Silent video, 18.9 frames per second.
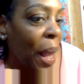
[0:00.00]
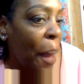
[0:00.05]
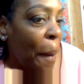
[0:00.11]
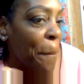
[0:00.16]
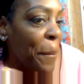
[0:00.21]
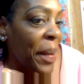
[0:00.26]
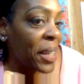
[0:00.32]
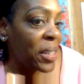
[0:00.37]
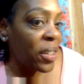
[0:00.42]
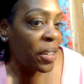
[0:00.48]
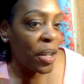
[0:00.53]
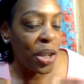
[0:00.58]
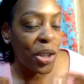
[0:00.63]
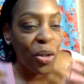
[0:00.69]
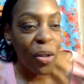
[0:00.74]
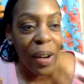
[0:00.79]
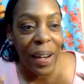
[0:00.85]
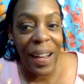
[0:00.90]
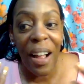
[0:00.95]
make sure you
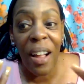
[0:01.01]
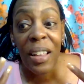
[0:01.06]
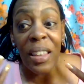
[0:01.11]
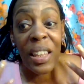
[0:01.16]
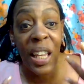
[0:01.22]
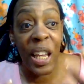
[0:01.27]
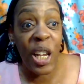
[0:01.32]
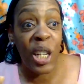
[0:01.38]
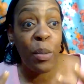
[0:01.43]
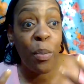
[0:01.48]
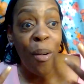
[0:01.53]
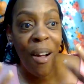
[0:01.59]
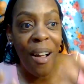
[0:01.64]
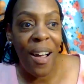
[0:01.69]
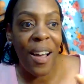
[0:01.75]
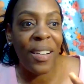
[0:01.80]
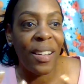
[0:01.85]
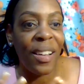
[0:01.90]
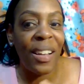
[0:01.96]
try out these
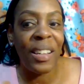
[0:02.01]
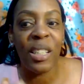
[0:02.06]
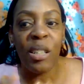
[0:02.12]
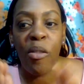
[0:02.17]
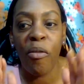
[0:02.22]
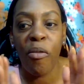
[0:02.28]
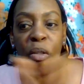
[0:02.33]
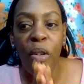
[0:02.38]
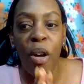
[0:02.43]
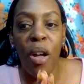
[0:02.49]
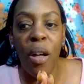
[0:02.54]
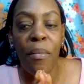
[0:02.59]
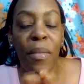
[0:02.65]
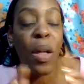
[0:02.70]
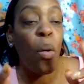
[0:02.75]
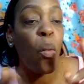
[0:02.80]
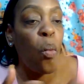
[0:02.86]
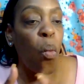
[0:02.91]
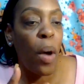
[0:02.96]
products from
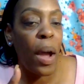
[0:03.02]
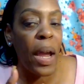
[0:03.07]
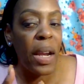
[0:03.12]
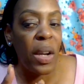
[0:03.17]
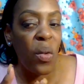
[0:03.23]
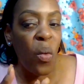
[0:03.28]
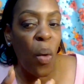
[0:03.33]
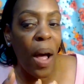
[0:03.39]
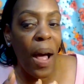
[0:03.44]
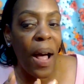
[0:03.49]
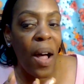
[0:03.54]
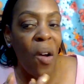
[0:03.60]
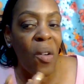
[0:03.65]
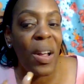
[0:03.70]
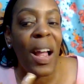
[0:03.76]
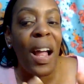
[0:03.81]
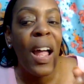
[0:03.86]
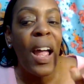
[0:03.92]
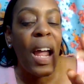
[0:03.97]
Wet and Wild